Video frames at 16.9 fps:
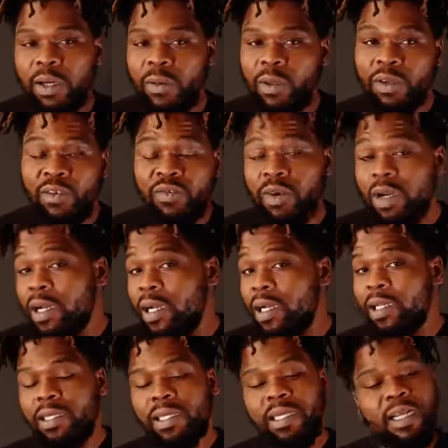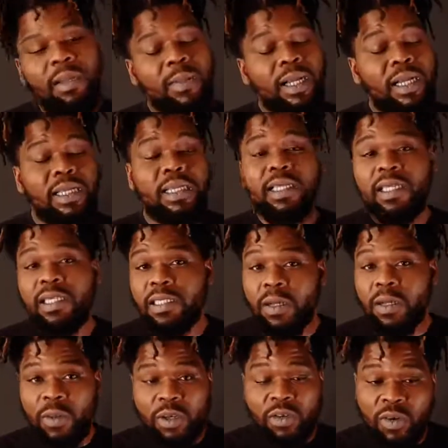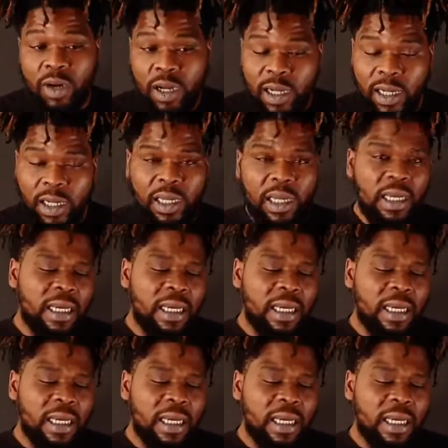I would cry. Looking at my kids, I would cry.